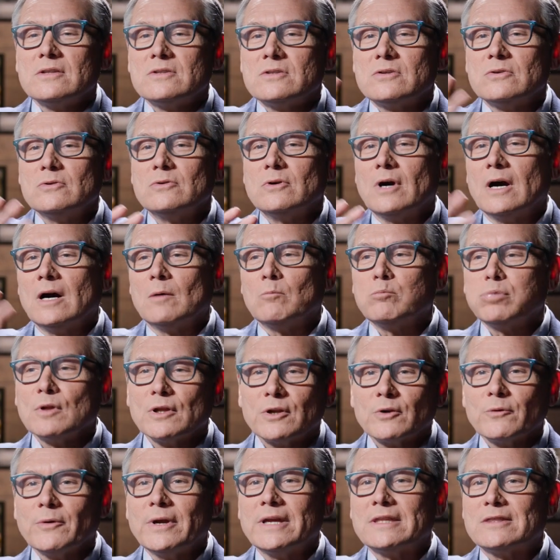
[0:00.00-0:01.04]
to
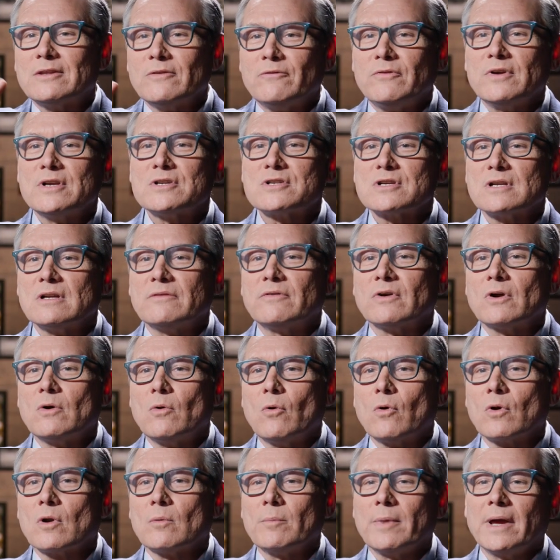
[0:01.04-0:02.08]
obliterate the vision of a
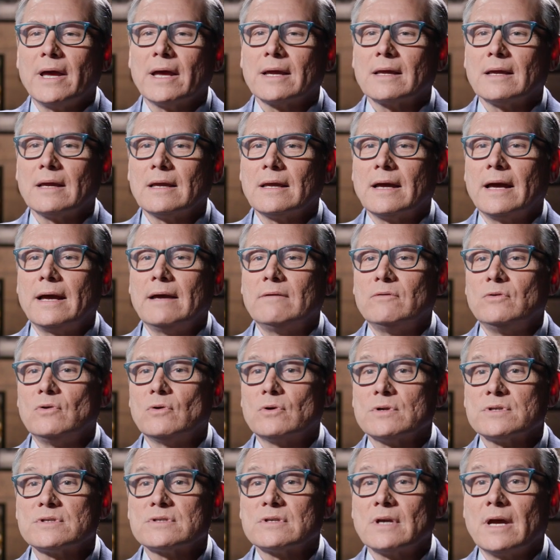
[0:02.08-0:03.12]
quarterback, a guy of
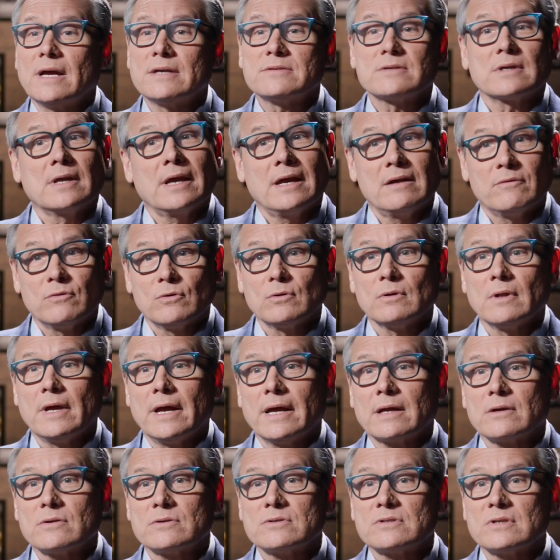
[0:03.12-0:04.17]
your size, a guy of
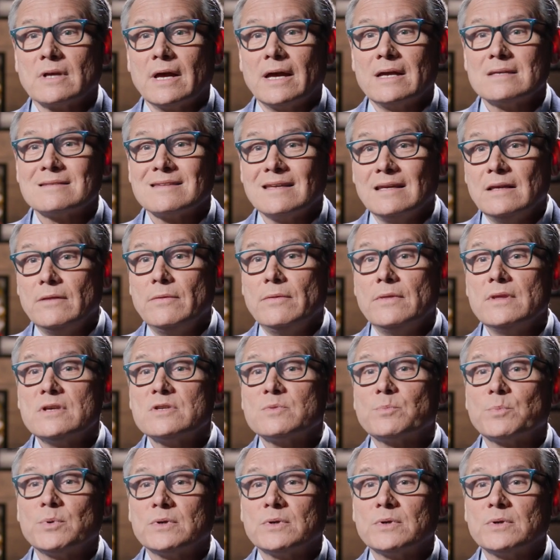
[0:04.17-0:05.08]
Urlacher's size, in this